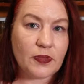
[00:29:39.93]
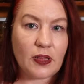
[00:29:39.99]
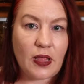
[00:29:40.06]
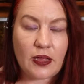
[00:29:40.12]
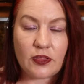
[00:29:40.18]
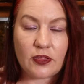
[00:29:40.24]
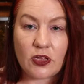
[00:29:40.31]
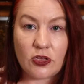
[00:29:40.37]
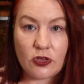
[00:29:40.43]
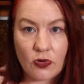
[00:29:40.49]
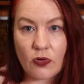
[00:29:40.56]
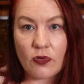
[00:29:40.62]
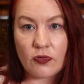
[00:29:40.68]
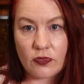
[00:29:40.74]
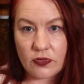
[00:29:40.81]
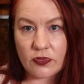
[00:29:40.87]
like that
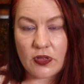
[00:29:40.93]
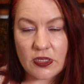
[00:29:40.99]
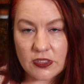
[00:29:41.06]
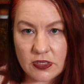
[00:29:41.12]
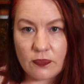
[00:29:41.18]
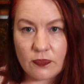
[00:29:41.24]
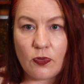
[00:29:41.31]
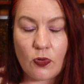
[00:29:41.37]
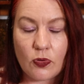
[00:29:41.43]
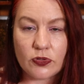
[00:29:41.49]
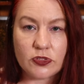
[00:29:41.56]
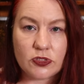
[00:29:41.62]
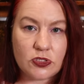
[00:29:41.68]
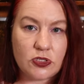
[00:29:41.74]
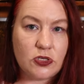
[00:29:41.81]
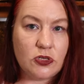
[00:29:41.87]
you're, that's
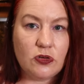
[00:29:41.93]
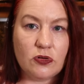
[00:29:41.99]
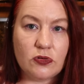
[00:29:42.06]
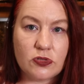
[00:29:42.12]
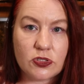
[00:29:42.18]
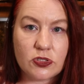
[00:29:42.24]
important to you.